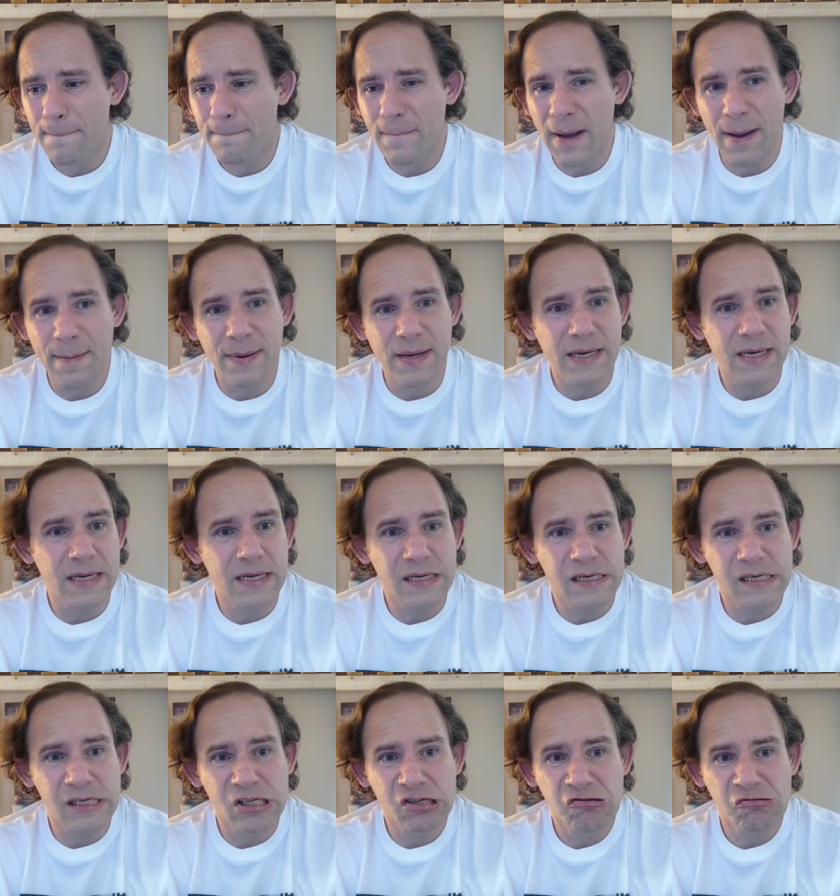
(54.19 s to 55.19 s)

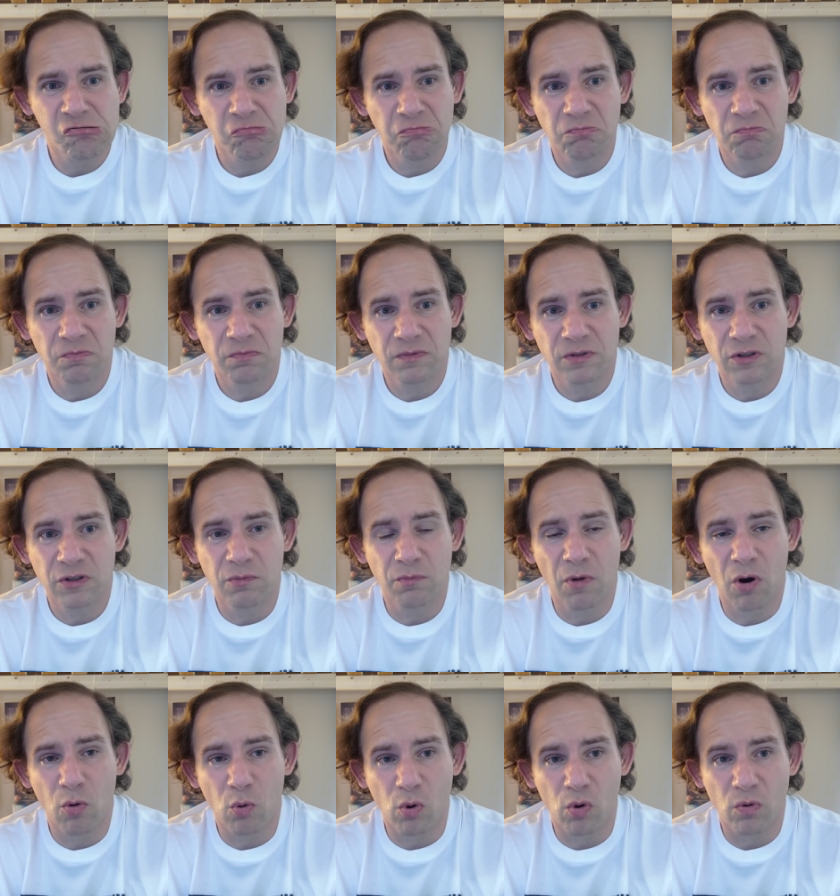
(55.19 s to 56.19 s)
maybe
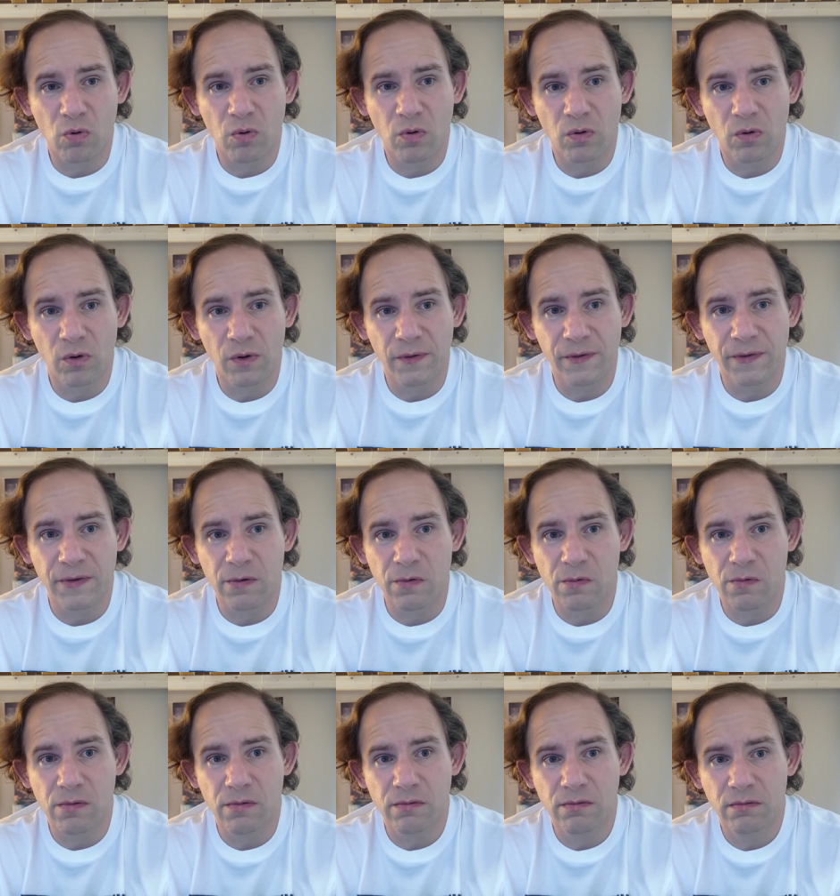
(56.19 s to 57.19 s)
tomorrow or
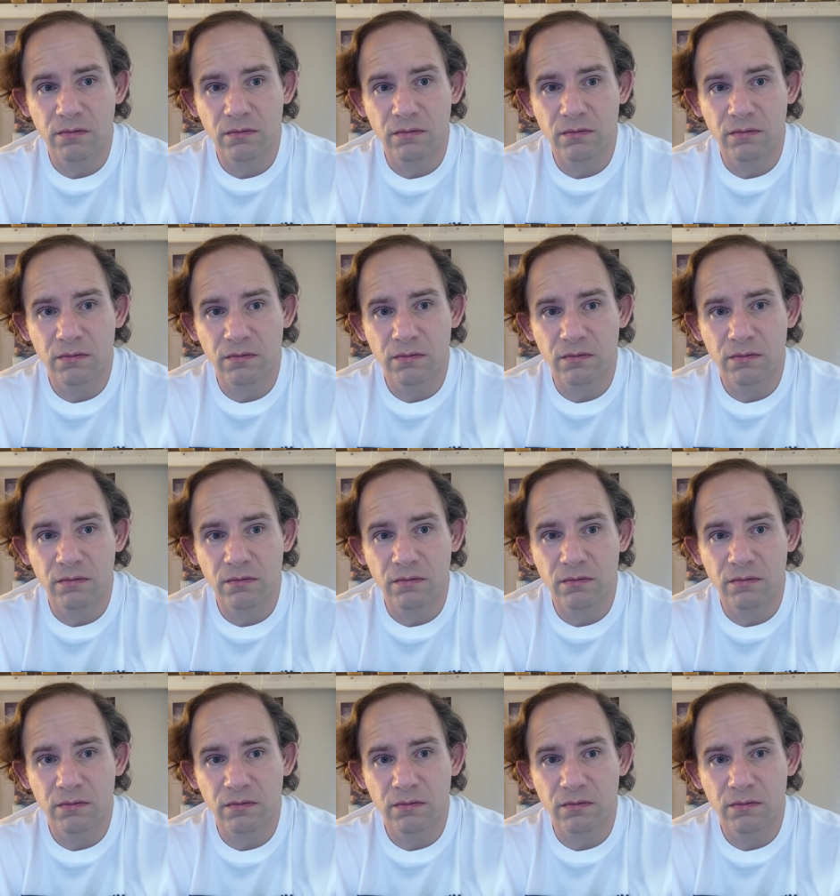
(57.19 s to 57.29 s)
so